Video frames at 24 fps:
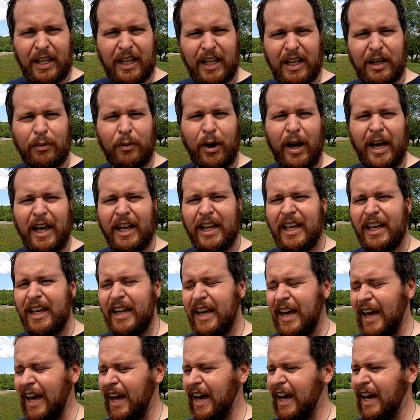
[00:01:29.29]
anyway,
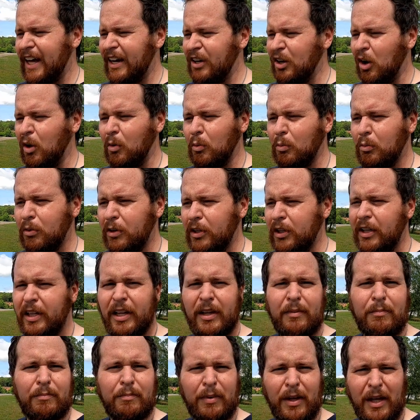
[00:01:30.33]
he had a
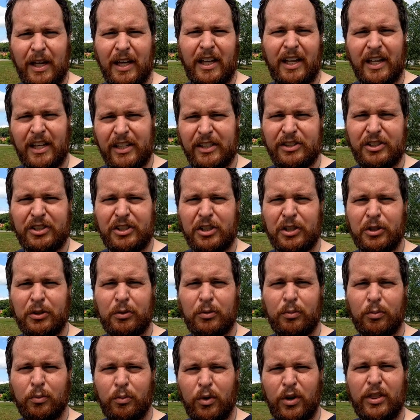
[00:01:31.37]
really big
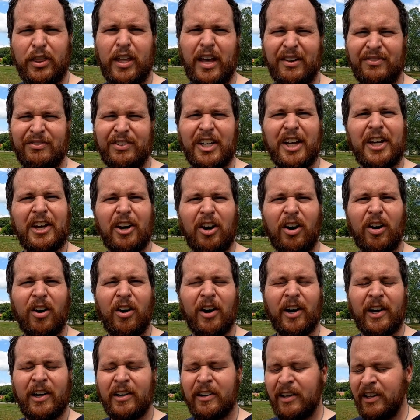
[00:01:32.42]
issue with
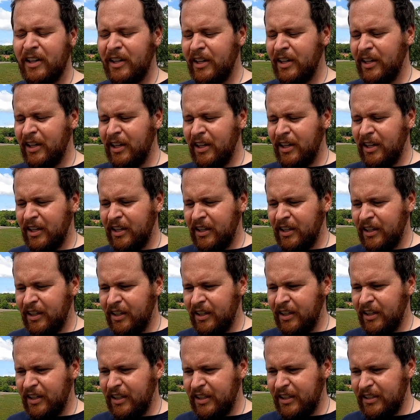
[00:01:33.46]
FDR.
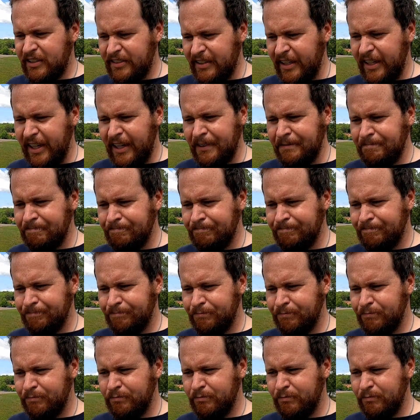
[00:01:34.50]
You see,
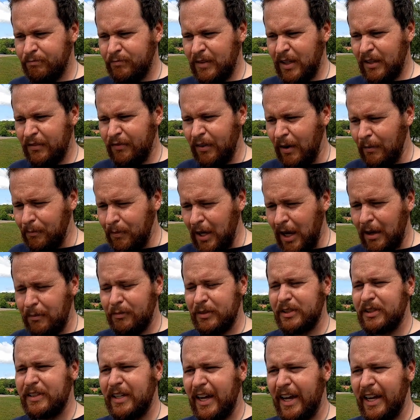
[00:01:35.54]
if I'm not
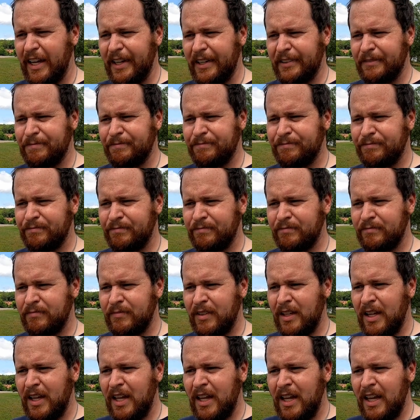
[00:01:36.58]
mistaken,
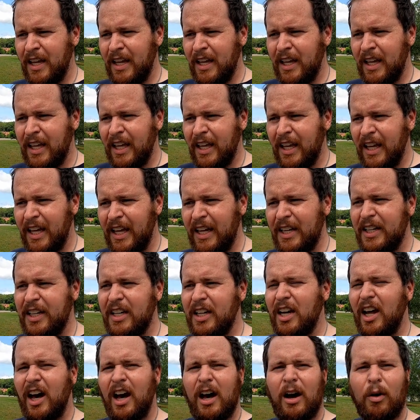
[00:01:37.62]
he
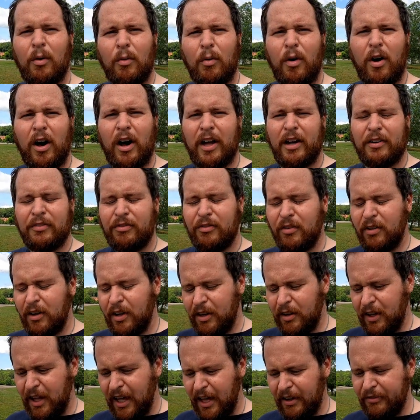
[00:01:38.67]
did not want
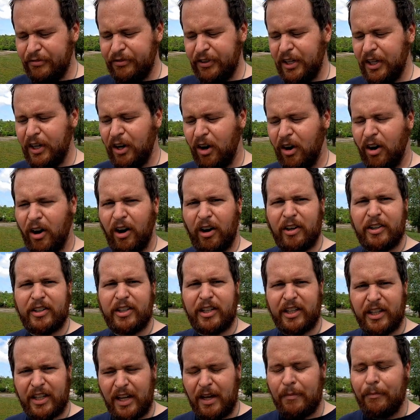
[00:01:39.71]
FDR
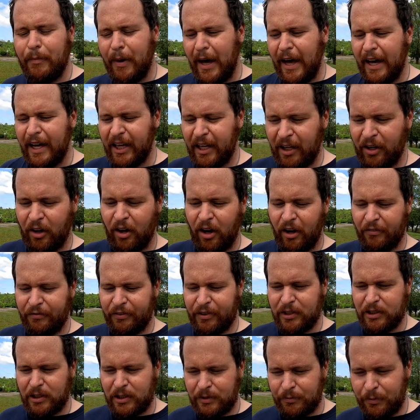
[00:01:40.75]
to get back in
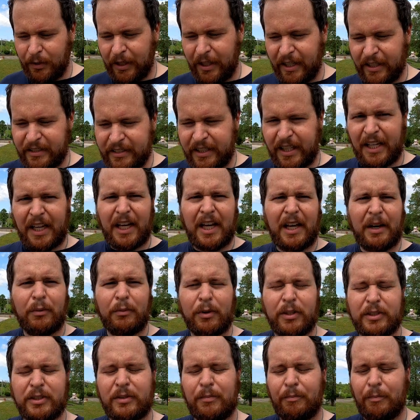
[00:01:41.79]
office because he
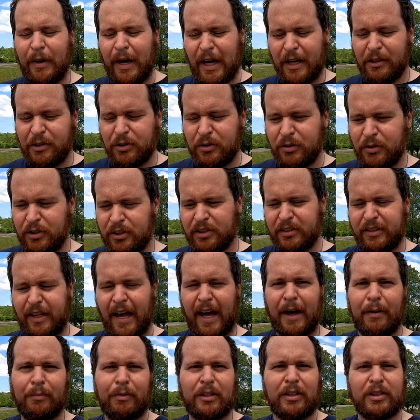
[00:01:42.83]
was about to
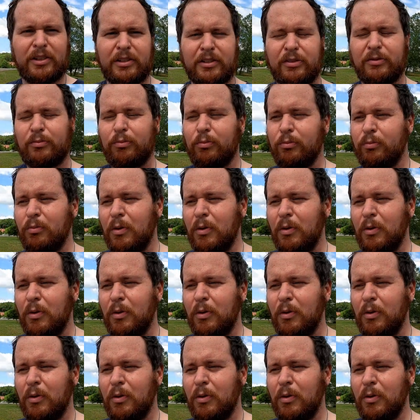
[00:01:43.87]
establish